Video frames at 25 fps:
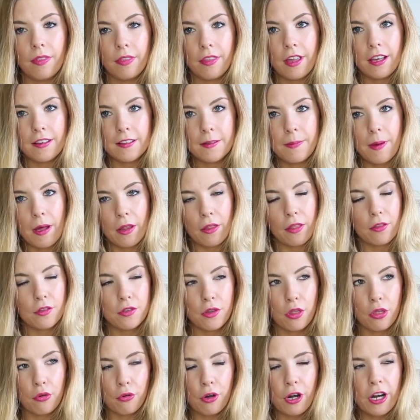That's about
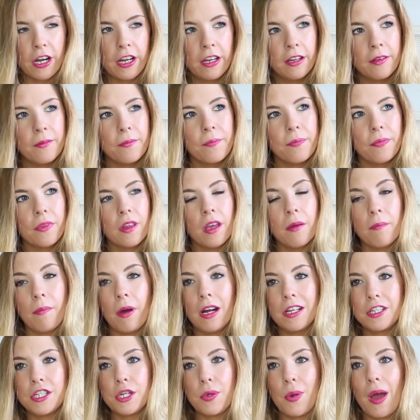three, but
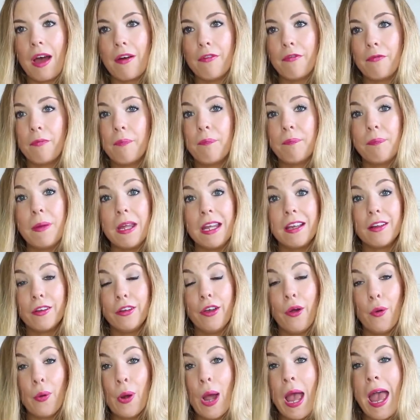I do have big
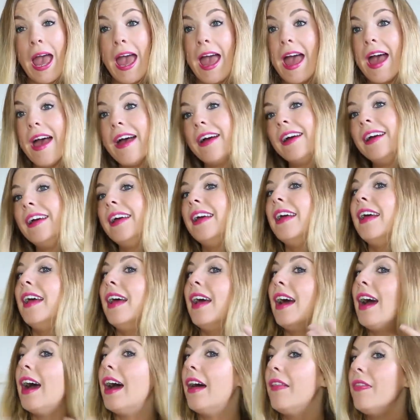long hair,
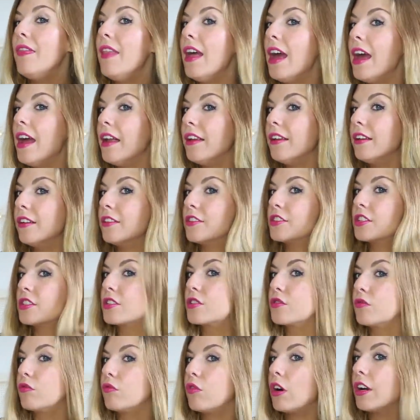and then
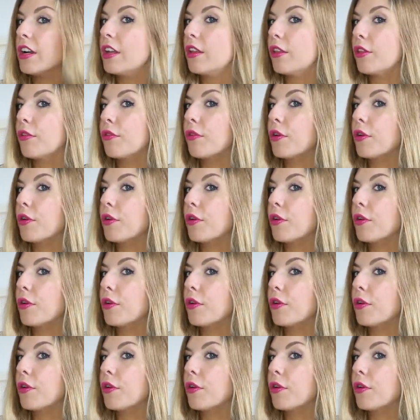just run it